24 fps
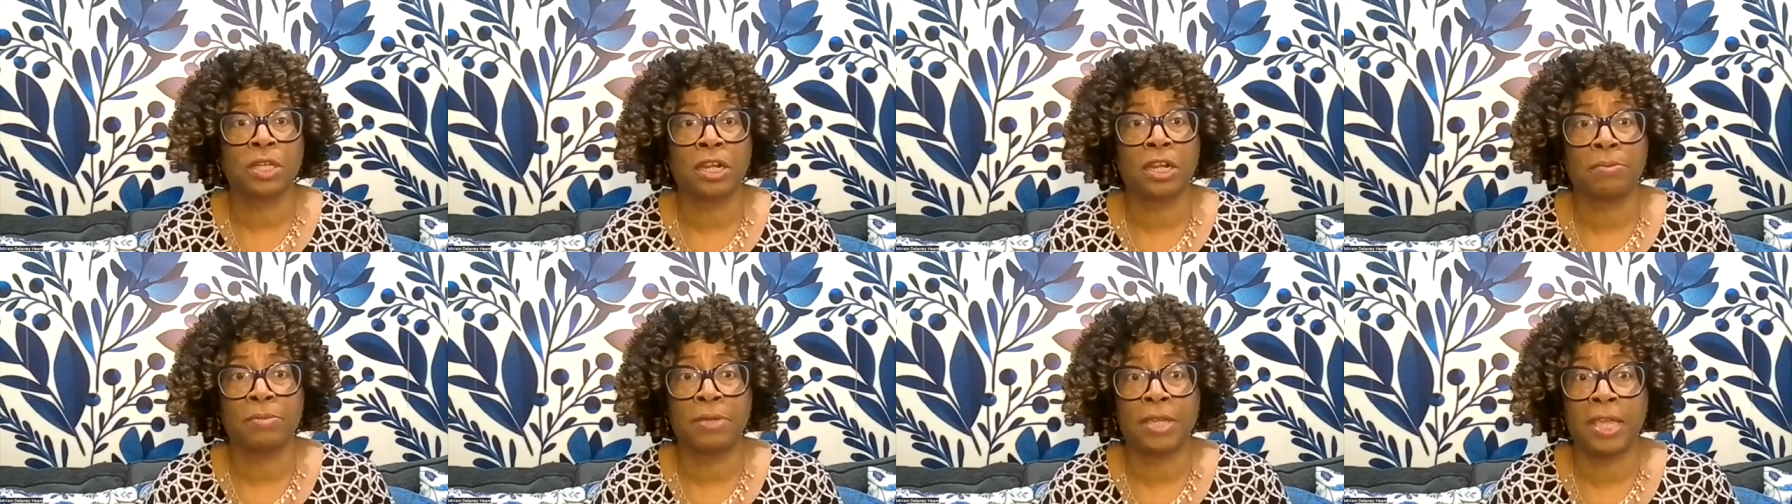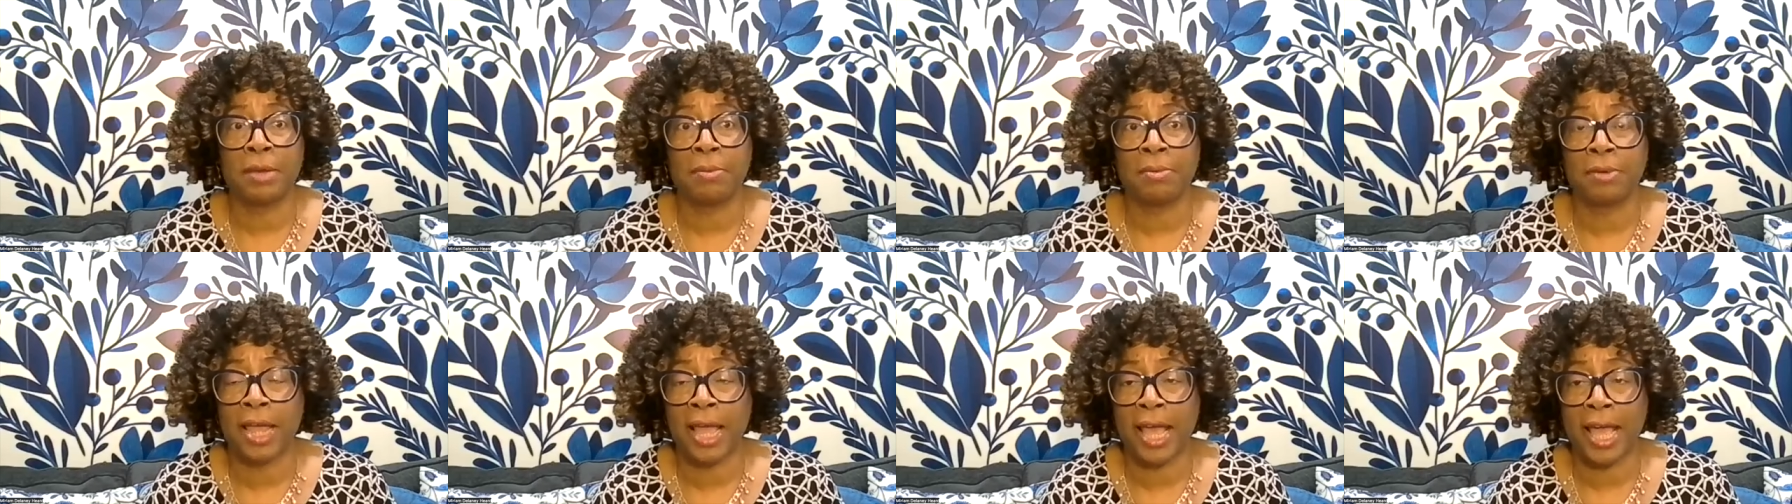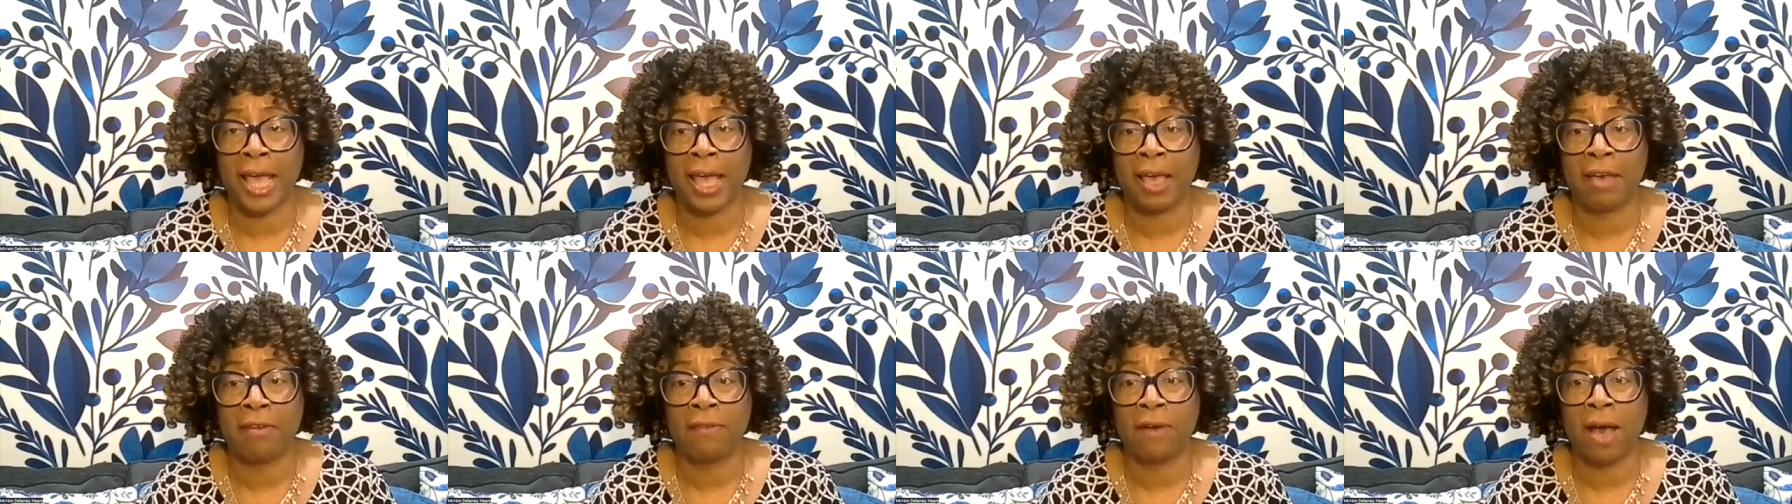going to be able to
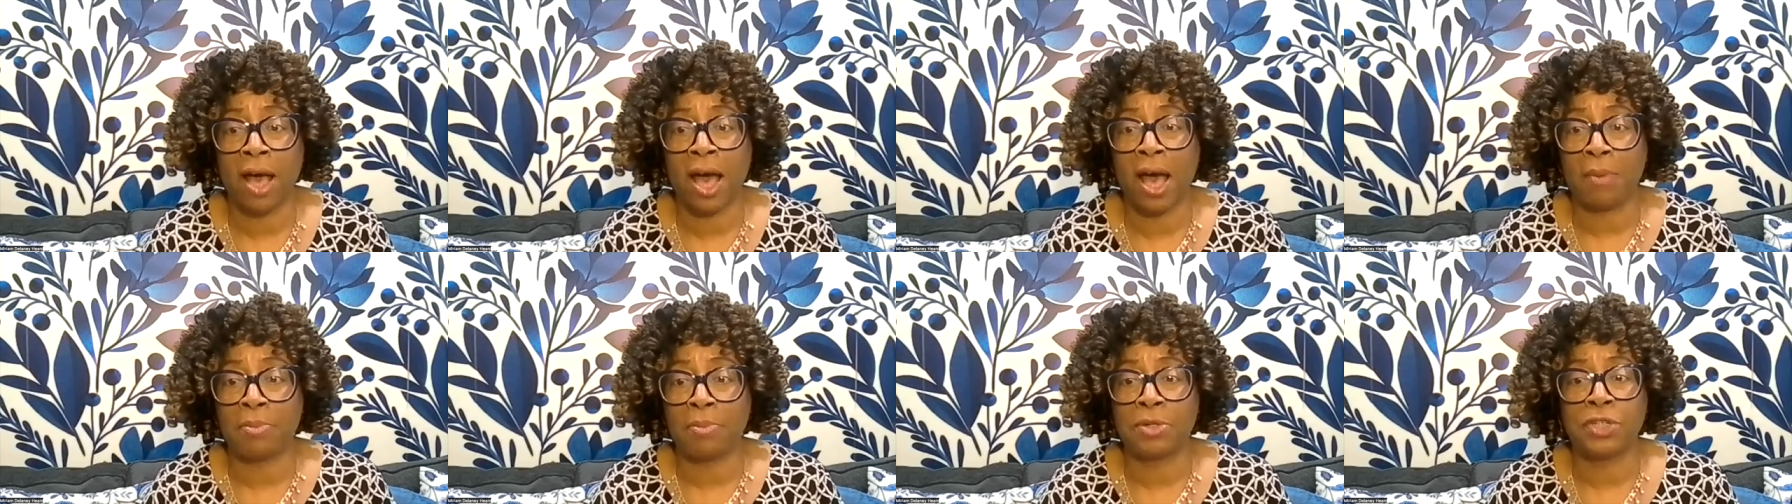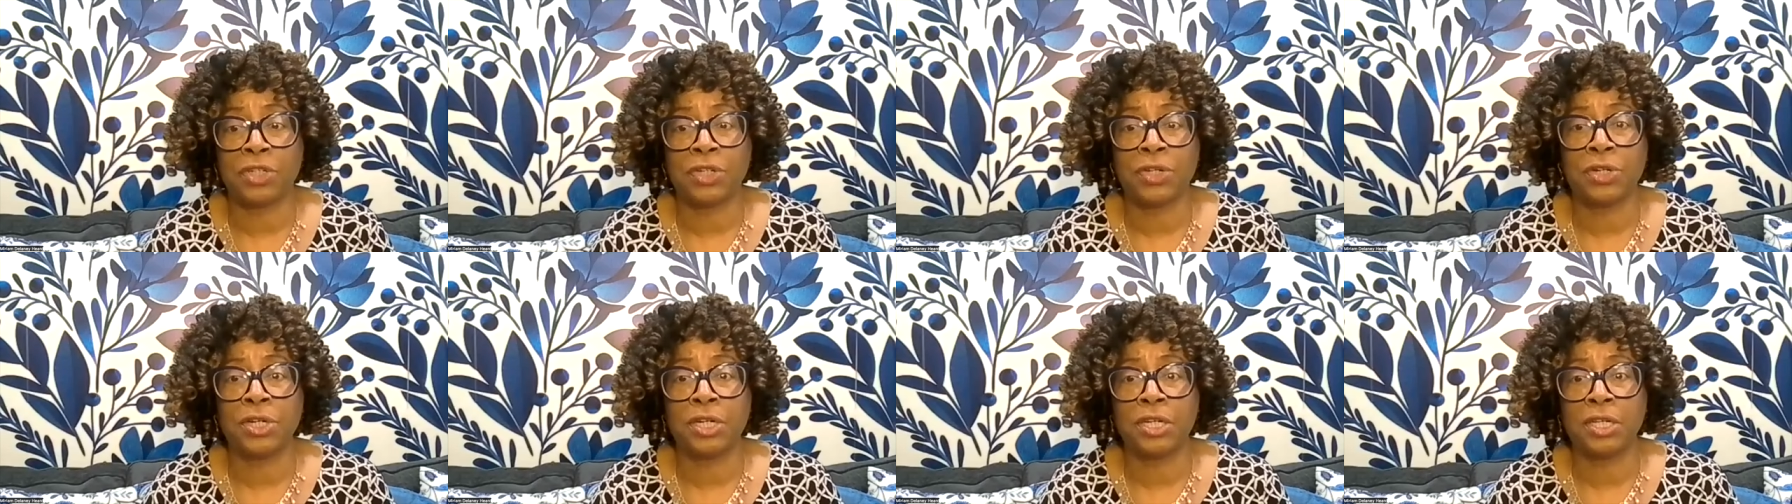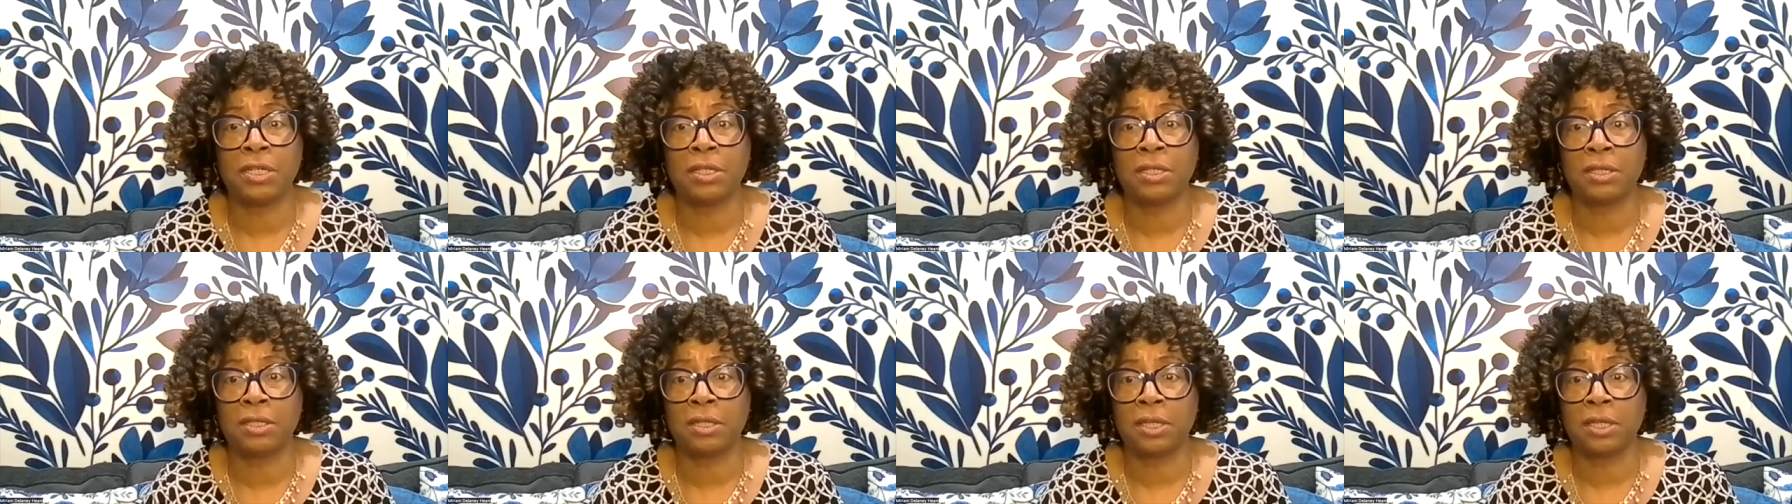have
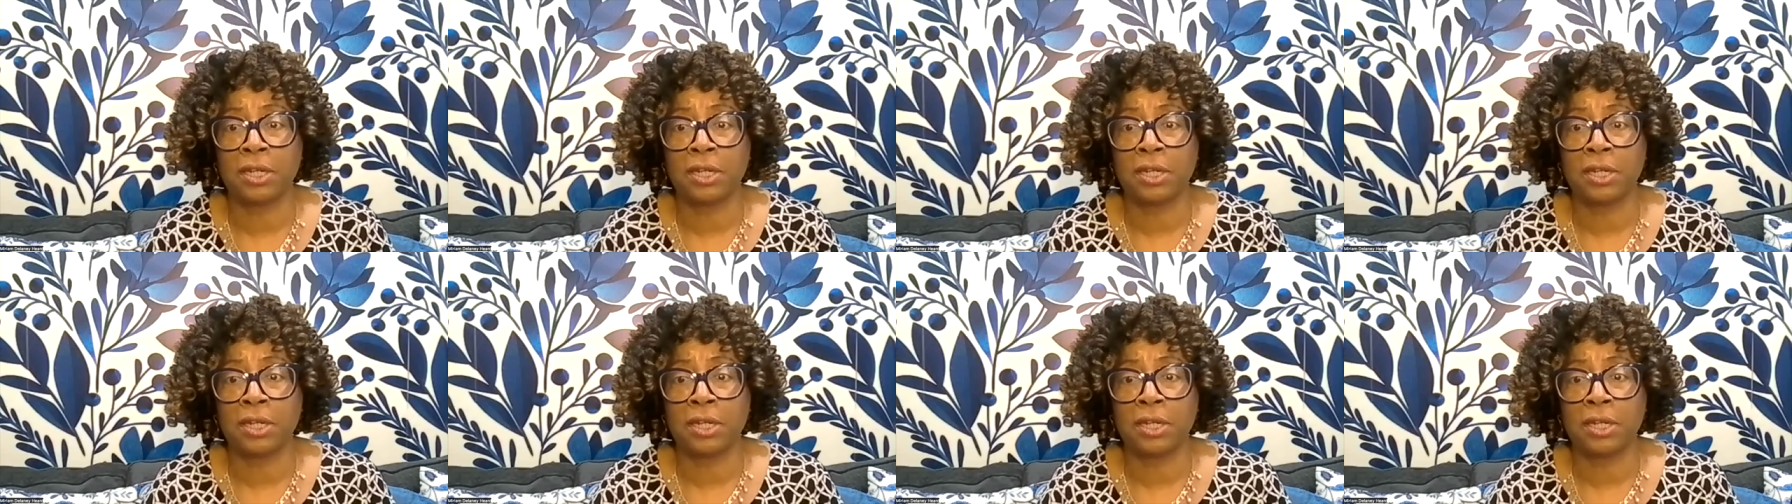opportunities,